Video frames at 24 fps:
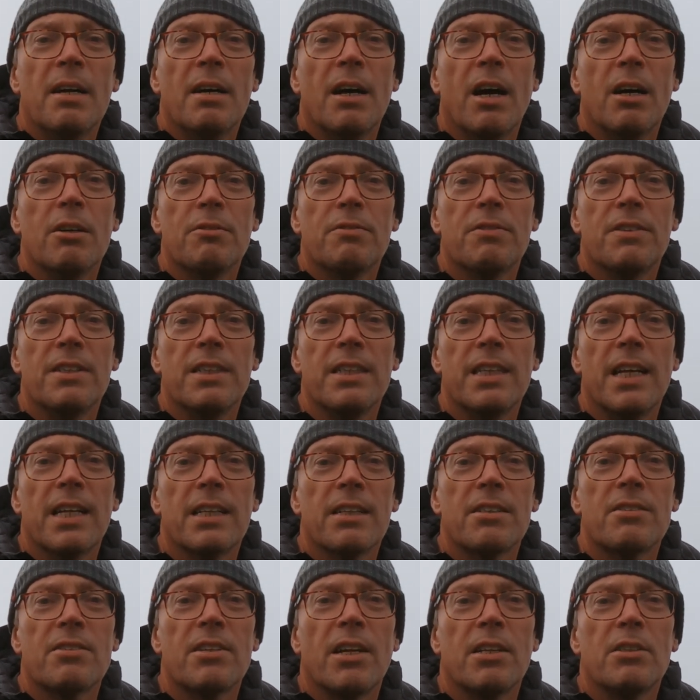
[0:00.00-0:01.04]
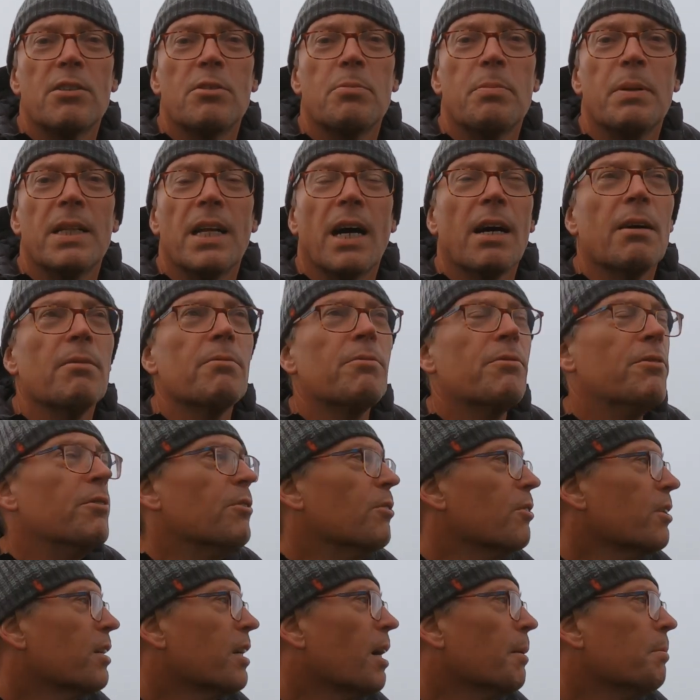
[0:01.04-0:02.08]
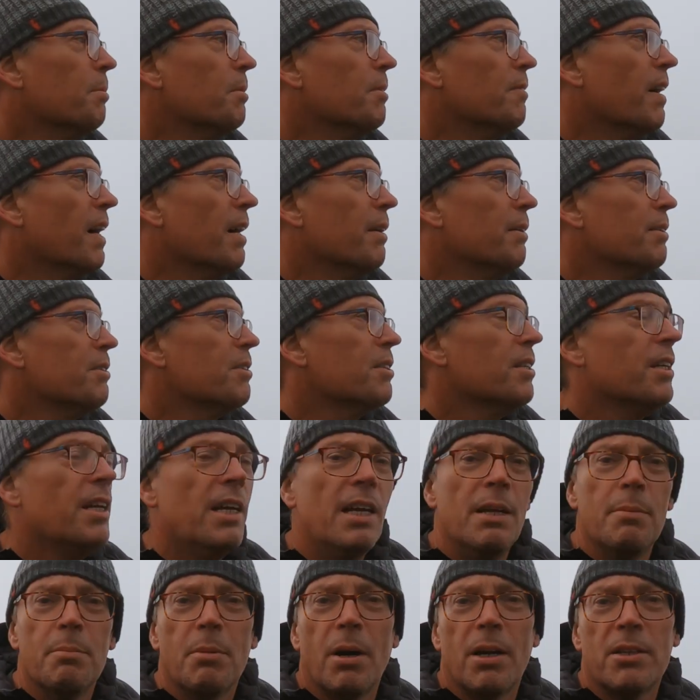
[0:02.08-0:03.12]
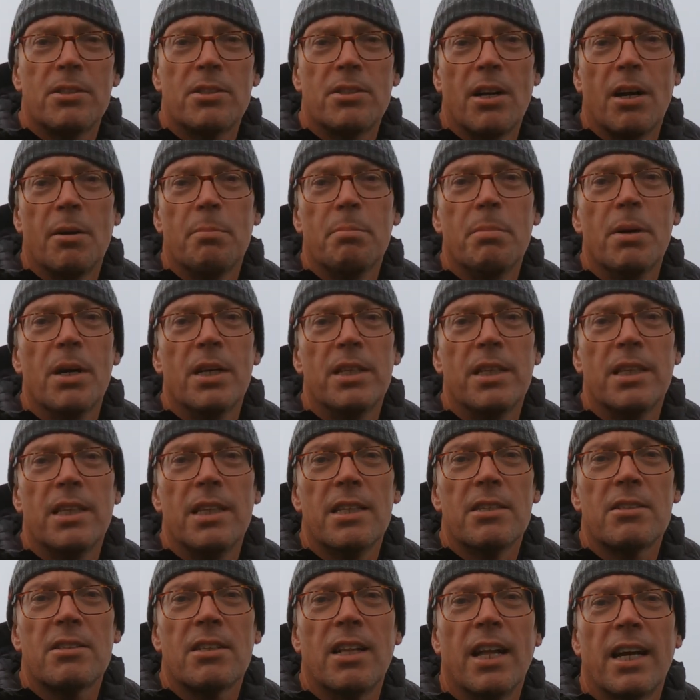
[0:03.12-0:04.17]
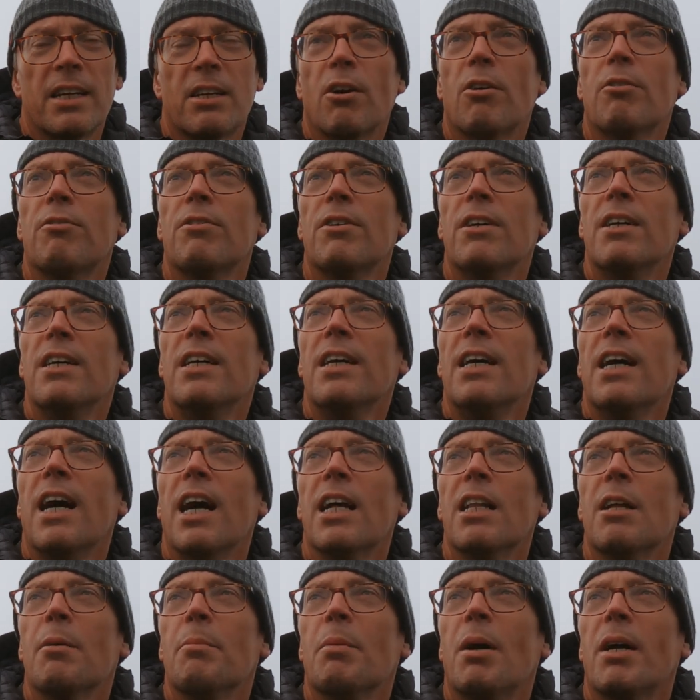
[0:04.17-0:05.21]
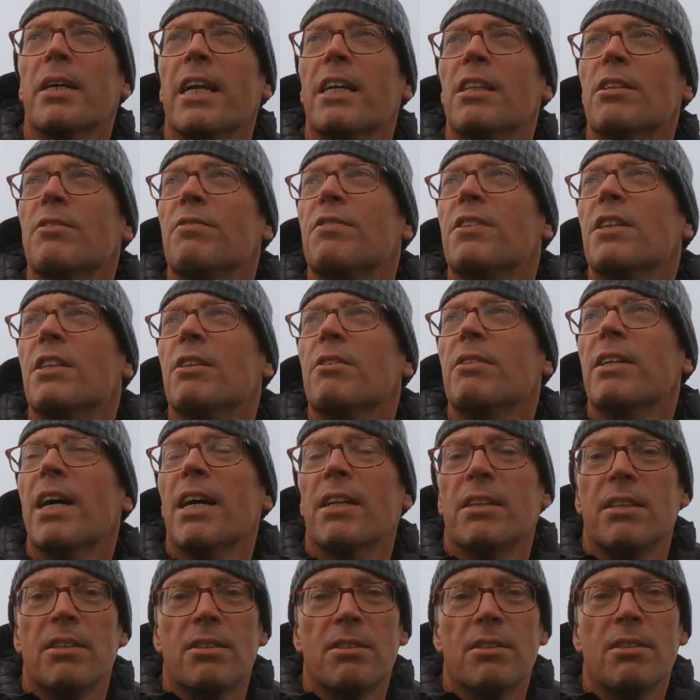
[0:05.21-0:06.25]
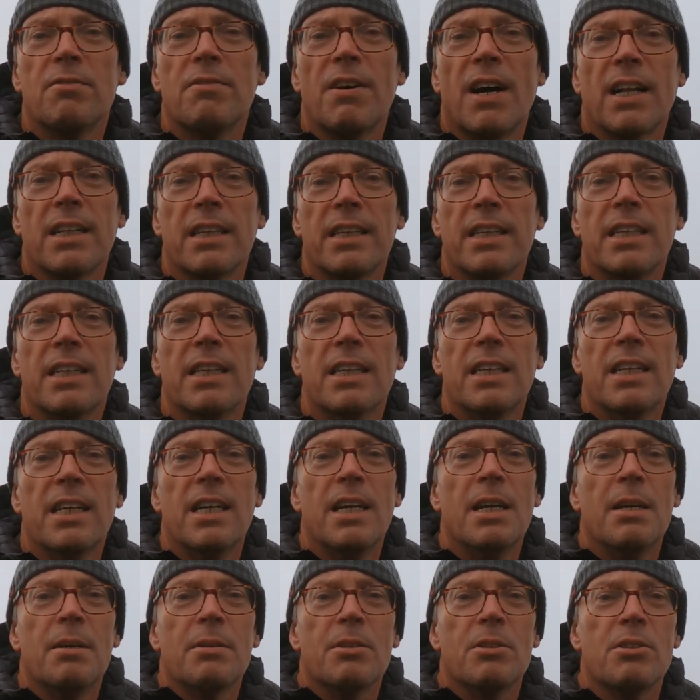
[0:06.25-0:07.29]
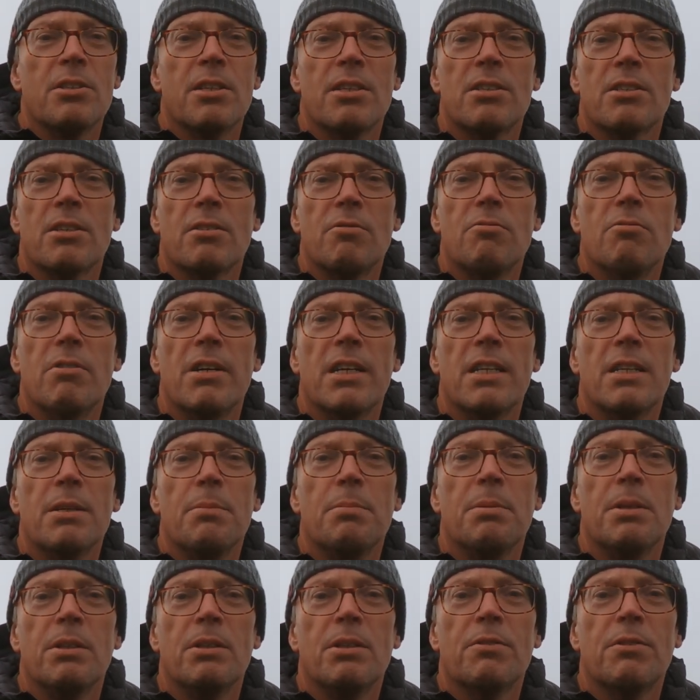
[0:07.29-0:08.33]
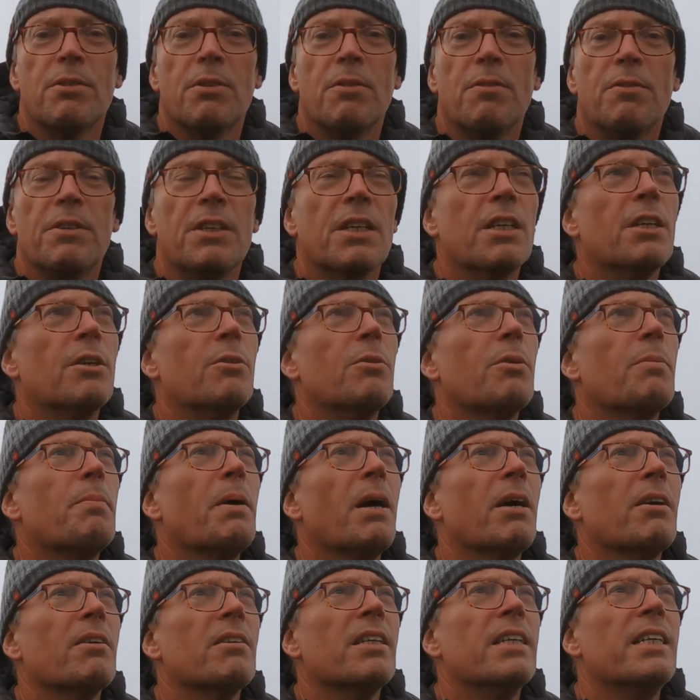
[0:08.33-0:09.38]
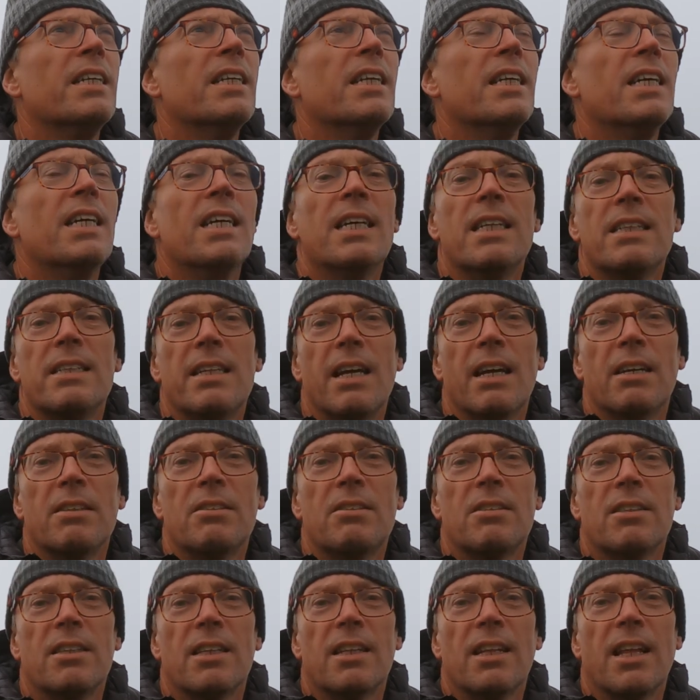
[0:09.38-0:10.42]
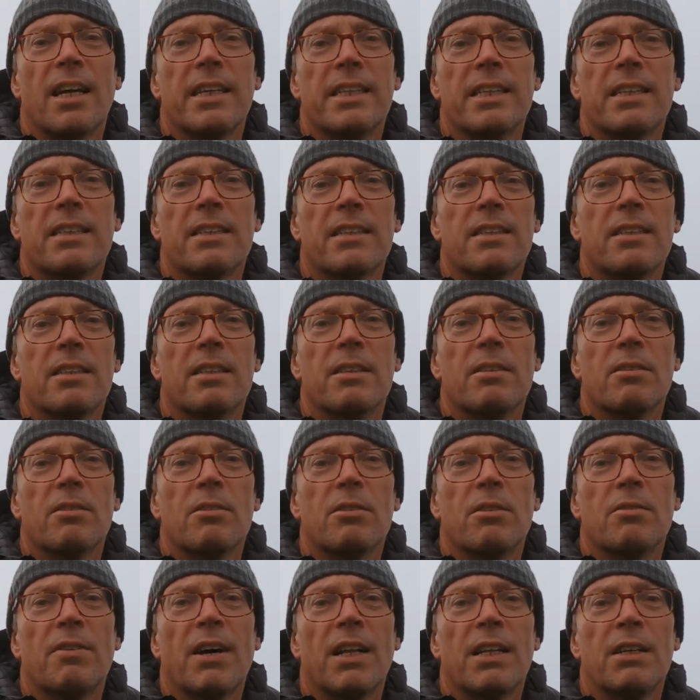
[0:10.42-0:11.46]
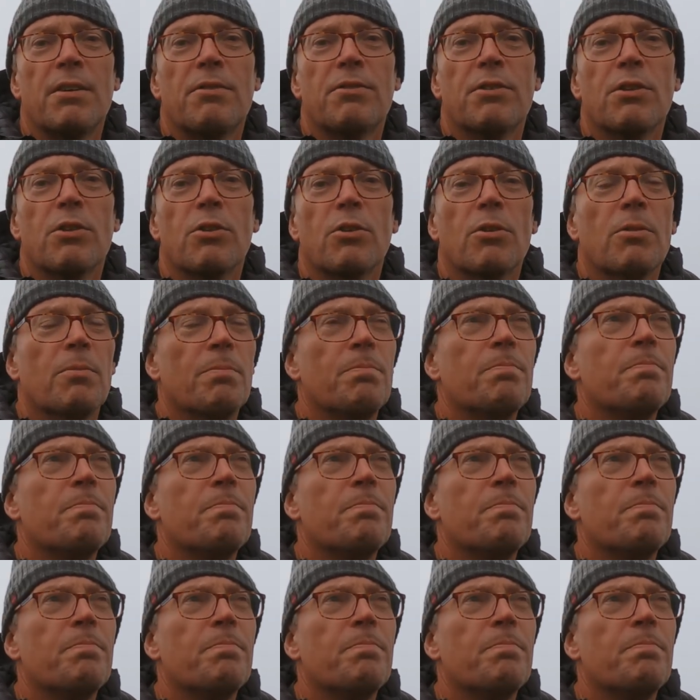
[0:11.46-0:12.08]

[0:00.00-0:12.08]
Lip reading: Hopefully now the sun's been up for a couple of hours, it might start burning this clag off, and I might get the view down into the valley, because there's a really beautiful view apparently down to the lake on the valley floor.